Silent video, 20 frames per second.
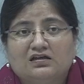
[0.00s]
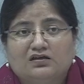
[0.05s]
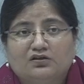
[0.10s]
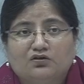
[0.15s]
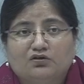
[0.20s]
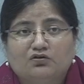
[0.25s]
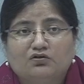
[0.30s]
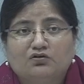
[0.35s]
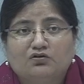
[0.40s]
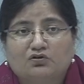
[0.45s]

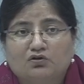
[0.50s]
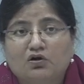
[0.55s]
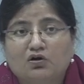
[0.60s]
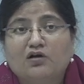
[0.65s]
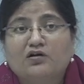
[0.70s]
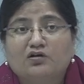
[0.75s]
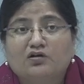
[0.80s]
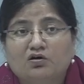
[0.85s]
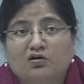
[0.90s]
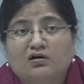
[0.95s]

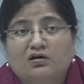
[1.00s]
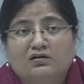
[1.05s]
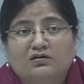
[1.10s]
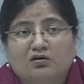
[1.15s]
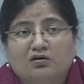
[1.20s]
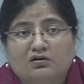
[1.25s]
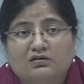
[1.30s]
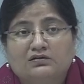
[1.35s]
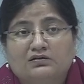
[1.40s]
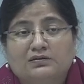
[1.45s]
not on,
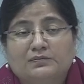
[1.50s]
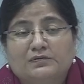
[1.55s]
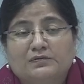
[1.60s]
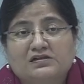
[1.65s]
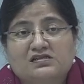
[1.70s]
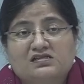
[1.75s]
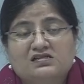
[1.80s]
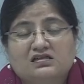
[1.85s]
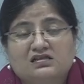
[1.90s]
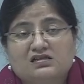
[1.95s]
or the
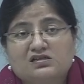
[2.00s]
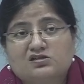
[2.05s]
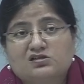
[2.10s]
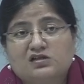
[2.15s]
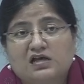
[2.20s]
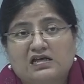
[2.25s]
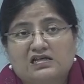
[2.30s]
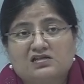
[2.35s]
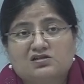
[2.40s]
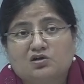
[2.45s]
person
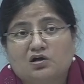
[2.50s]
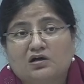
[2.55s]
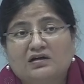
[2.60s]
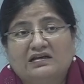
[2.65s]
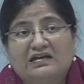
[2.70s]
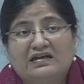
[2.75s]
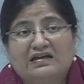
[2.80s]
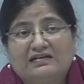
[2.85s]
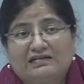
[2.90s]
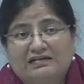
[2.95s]
has not
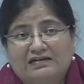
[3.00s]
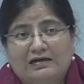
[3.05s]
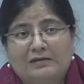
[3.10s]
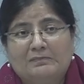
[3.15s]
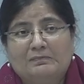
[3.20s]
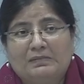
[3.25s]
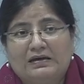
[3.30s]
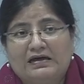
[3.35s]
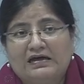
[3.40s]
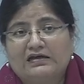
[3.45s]
yet
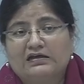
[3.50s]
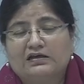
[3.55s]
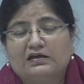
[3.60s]
come back?